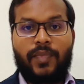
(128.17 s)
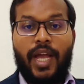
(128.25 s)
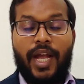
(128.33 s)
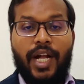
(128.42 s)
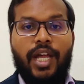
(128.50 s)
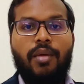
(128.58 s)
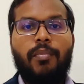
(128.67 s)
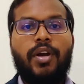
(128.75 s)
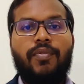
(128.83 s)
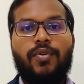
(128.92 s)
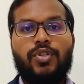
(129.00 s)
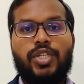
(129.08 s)
agreement
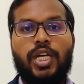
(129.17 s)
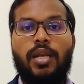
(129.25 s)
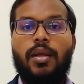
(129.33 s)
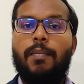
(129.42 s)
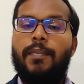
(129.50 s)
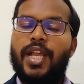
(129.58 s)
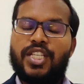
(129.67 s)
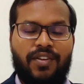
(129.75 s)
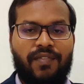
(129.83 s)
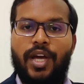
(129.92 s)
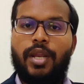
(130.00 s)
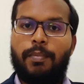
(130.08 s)
for sale plays a
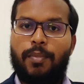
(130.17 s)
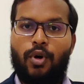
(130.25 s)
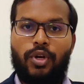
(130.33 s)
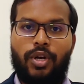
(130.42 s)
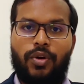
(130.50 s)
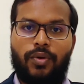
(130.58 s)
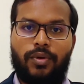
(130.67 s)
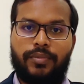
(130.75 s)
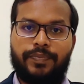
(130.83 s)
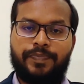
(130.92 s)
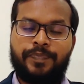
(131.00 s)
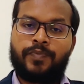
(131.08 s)
very important role.
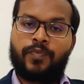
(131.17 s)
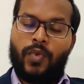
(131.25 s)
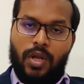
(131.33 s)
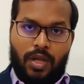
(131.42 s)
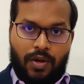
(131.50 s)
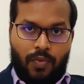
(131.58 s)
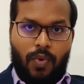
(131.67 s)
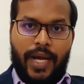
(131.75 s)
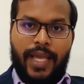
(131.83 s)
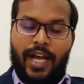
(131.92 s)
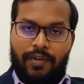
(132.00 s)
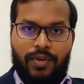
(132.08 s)

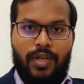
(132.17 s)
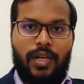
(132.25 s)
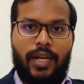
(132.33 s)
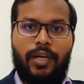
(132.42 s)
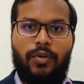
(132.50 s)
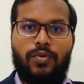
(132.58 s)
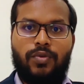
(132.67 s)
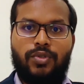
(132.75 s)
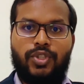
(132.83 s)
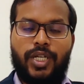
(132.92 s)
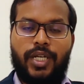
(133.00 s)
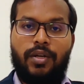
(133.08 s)
Why? I will like to
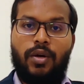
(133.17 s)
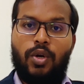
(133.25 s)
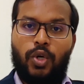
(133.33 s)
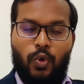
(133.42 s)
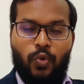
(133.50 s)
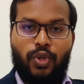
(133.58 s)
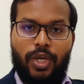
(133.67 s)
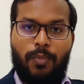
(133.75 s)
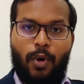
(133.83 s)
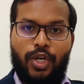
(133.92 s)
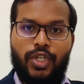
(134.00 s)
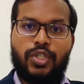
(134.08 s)
share 2-3
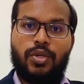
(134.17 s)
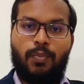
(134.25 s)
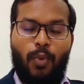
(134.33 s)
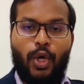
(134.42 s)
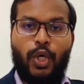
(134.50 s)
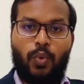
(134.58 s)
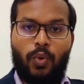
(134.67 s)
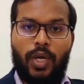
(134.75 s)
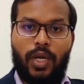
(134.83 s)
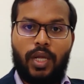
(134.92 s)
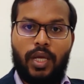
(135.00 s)
points. Point 1,